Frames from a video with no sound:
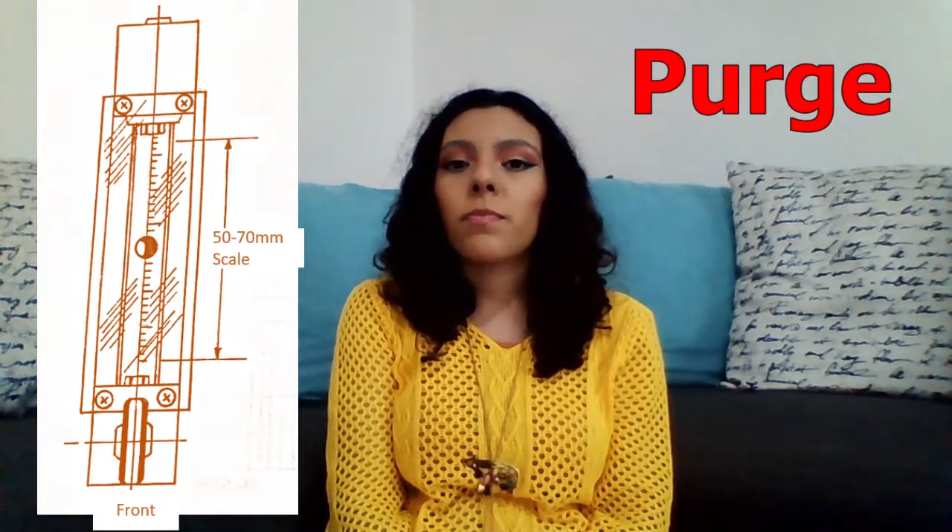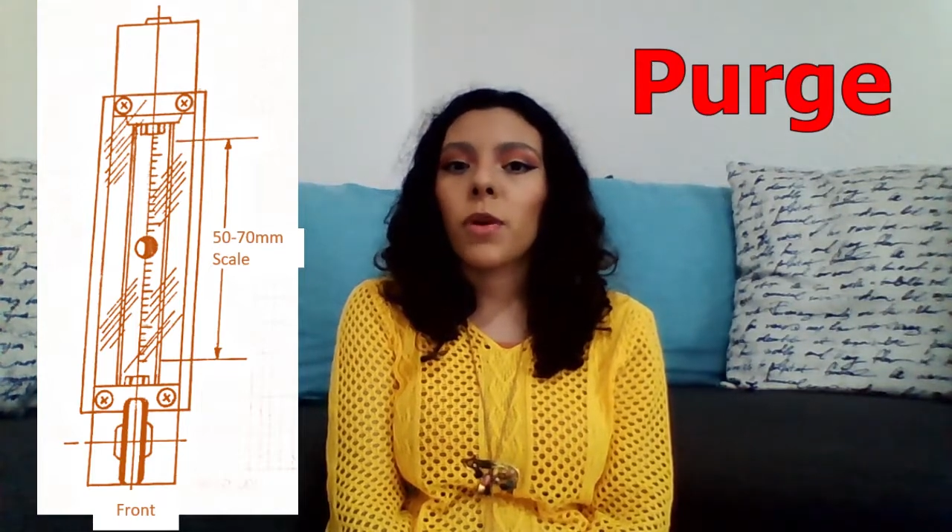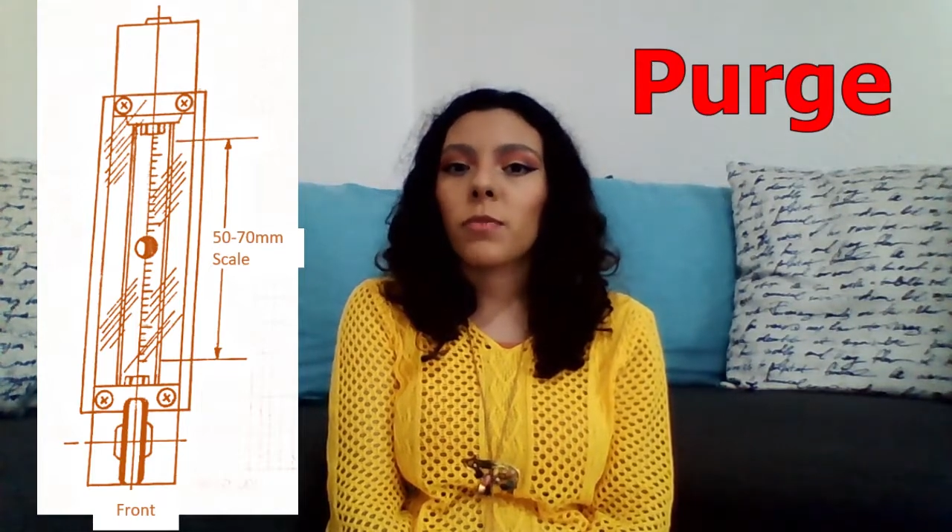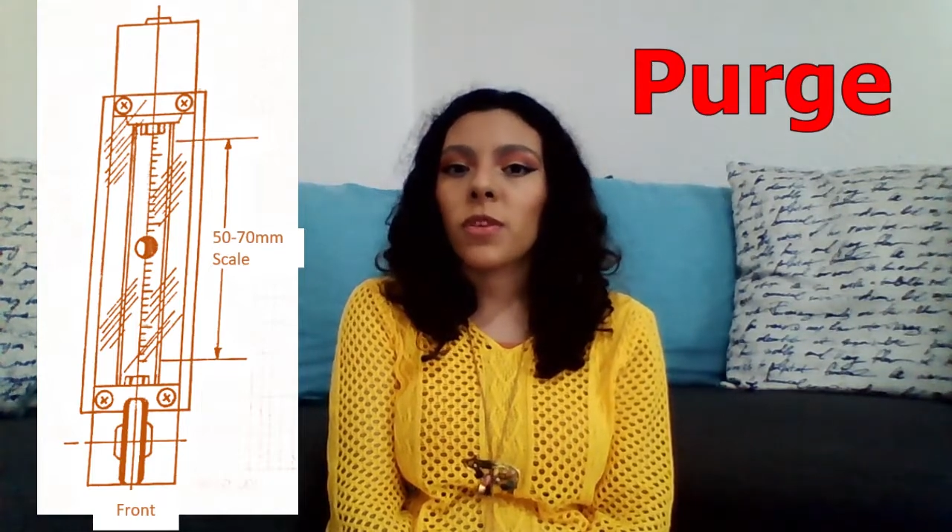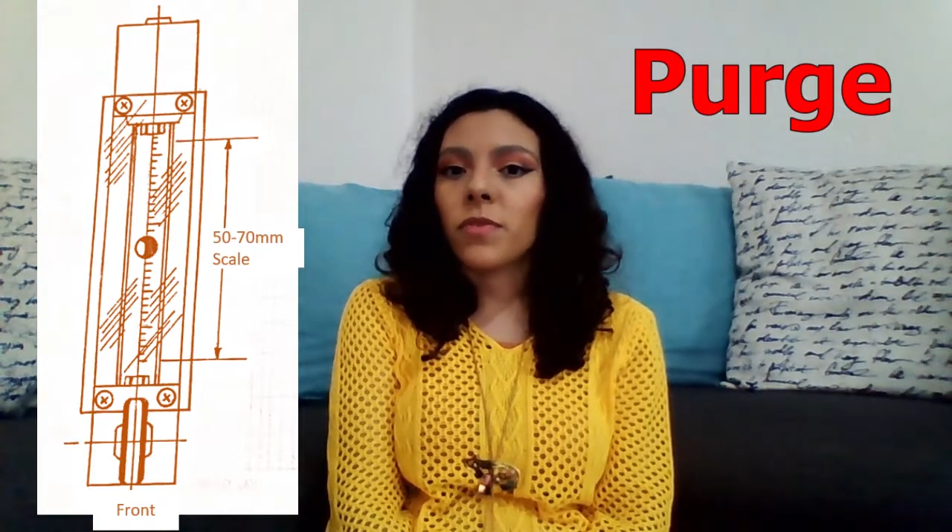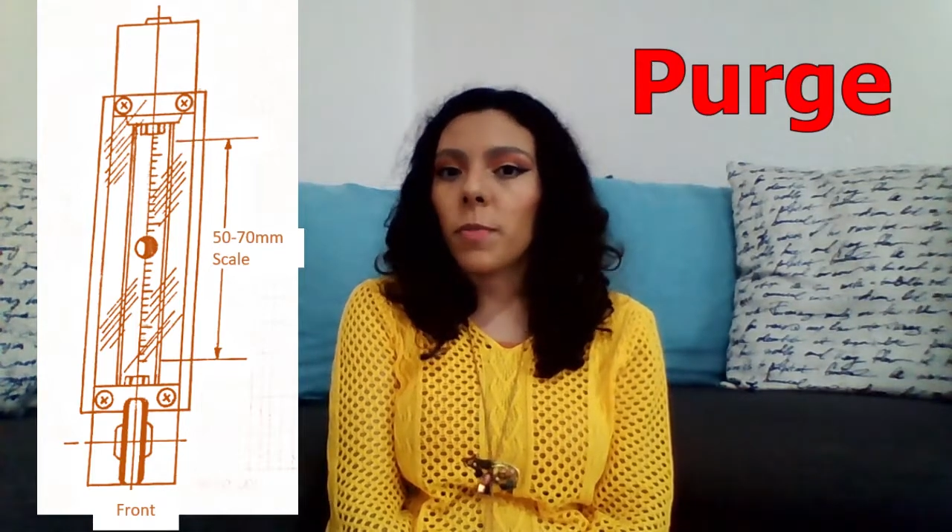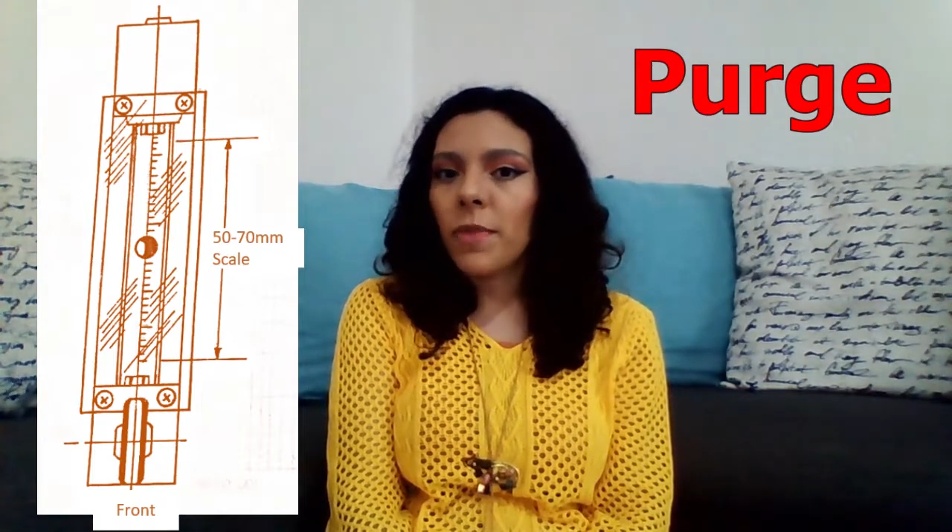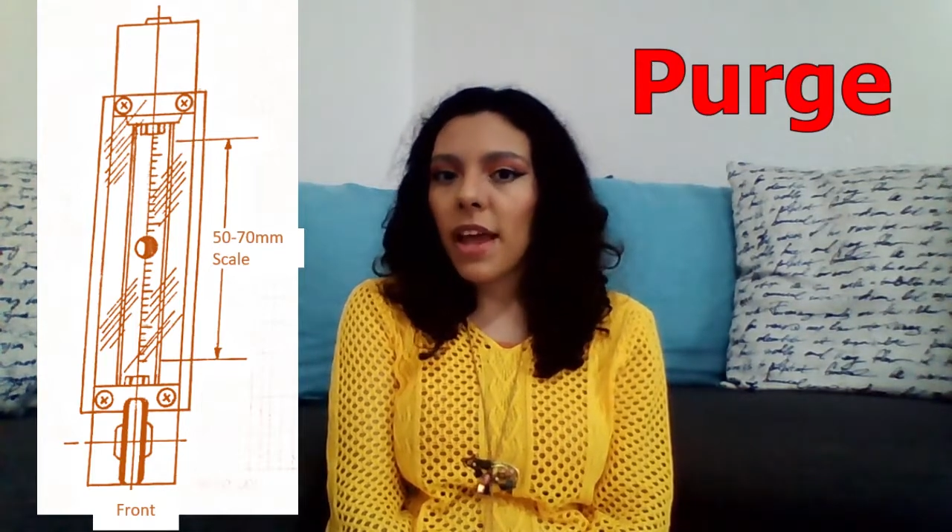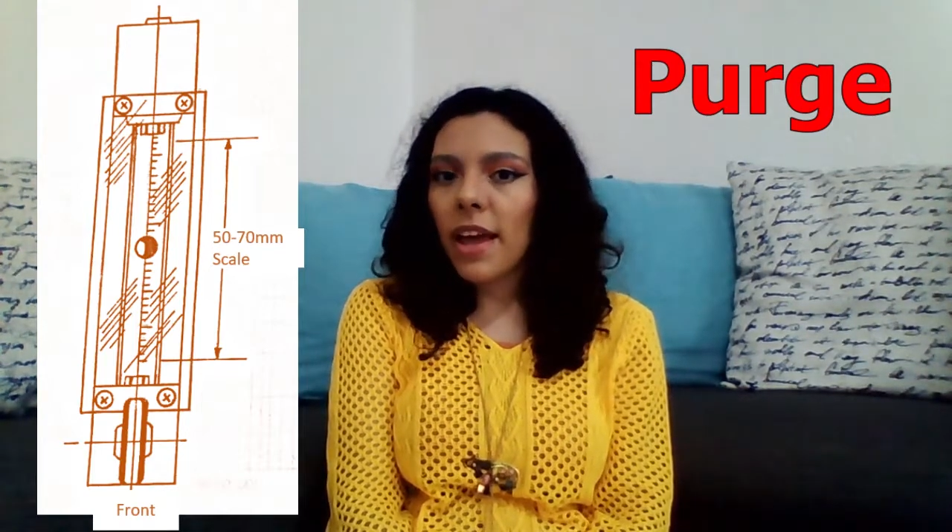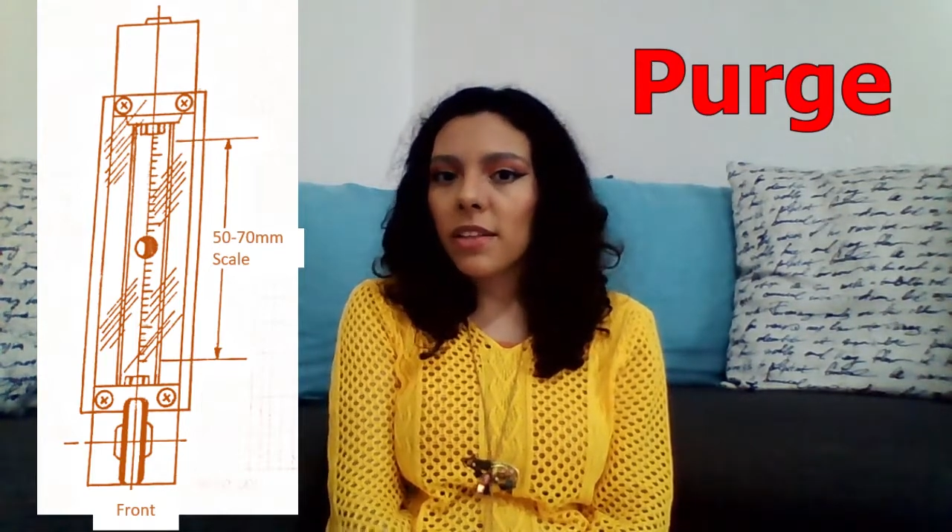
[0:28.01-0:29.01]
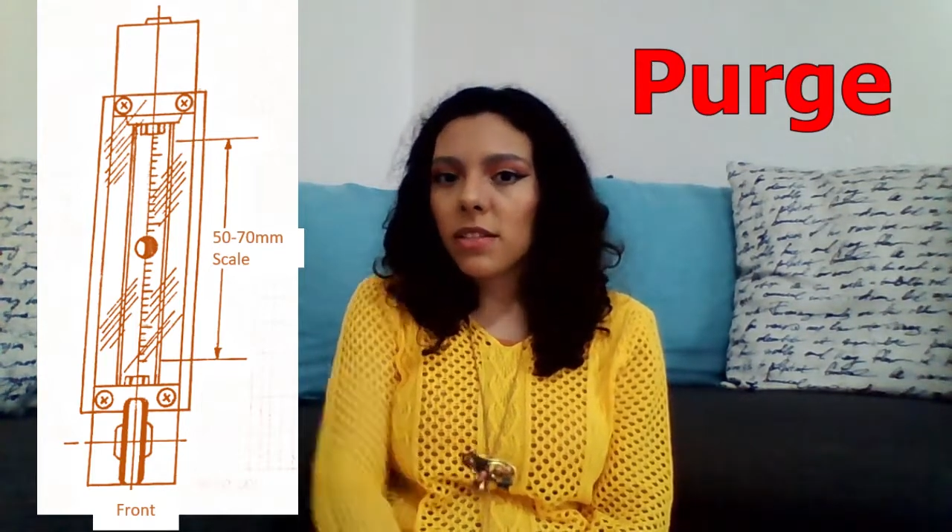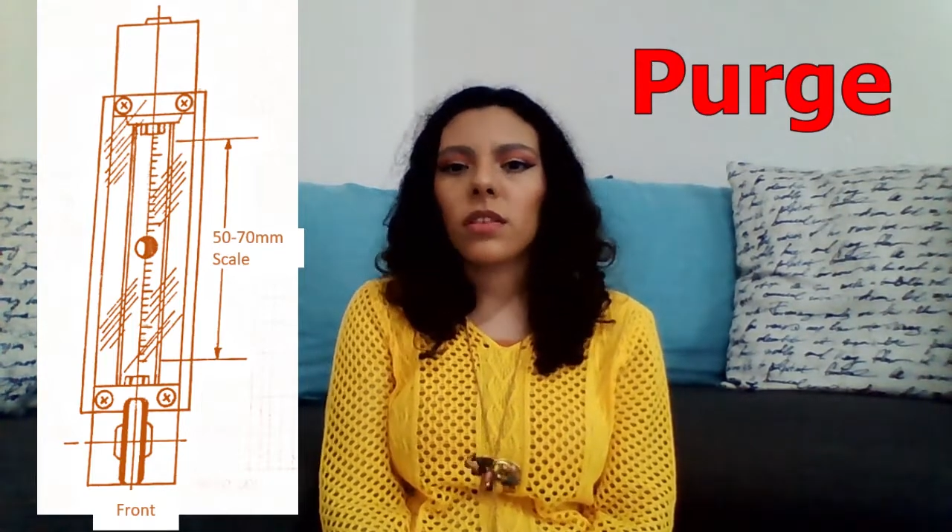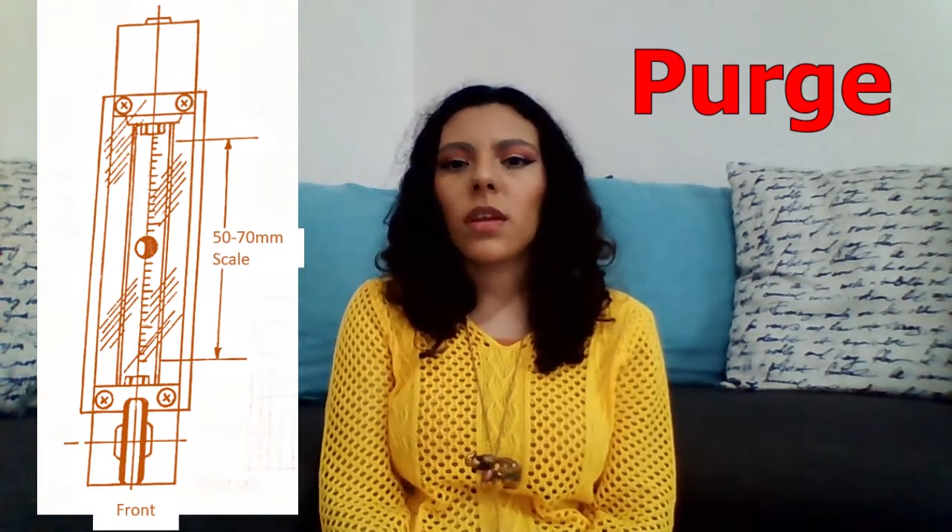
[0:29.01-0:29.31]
pumps of the plant,